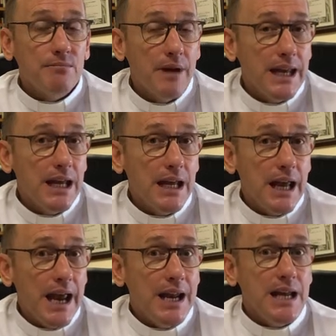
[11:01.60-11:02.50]
making
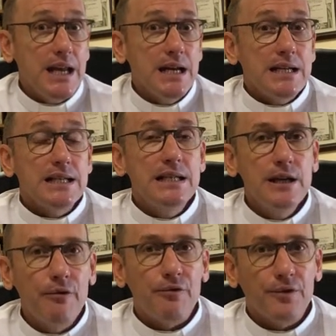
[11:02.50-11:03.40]
any
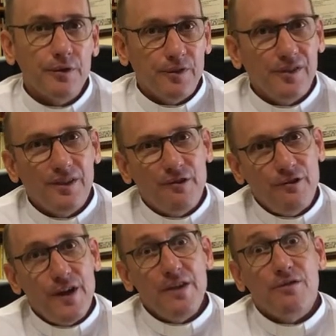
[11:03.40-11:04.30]
difference, the
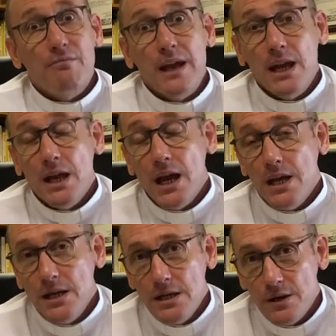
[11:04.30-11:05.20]
faith making
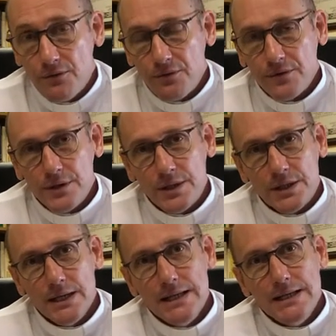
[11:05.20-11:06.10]
any difference.
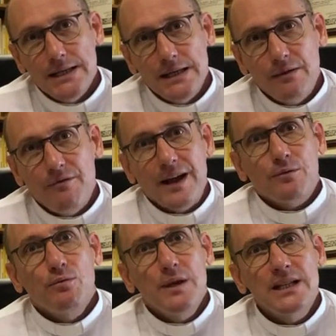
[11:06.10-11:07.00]
In
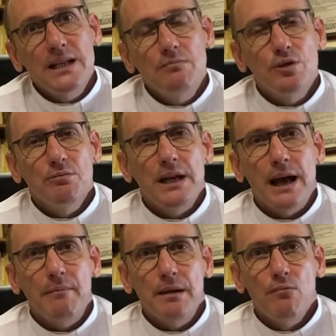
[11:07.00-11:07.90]
fact, we seem to be
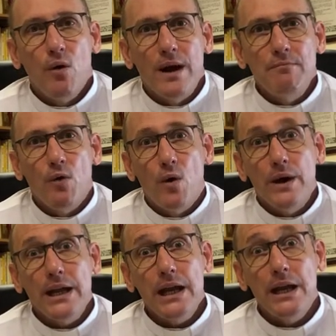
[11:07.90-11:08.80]
becoming more and
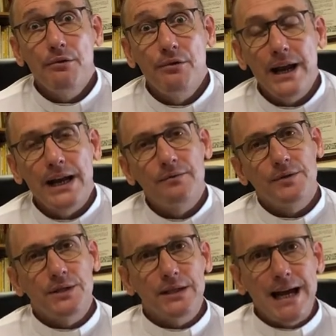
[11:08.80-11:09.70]
more
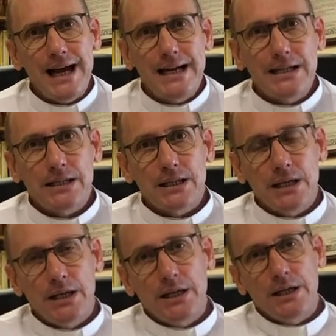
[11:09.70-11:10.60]
irrelevant as
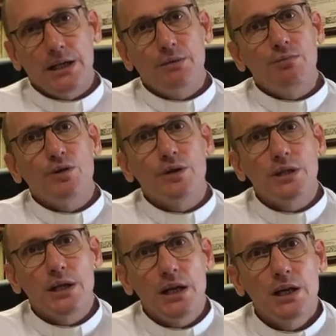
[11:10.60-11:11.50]
a
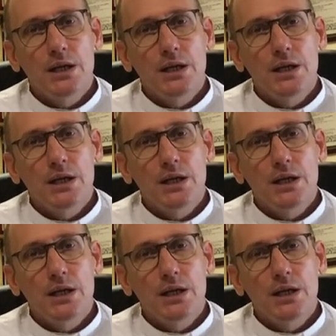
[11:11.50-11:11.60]
community.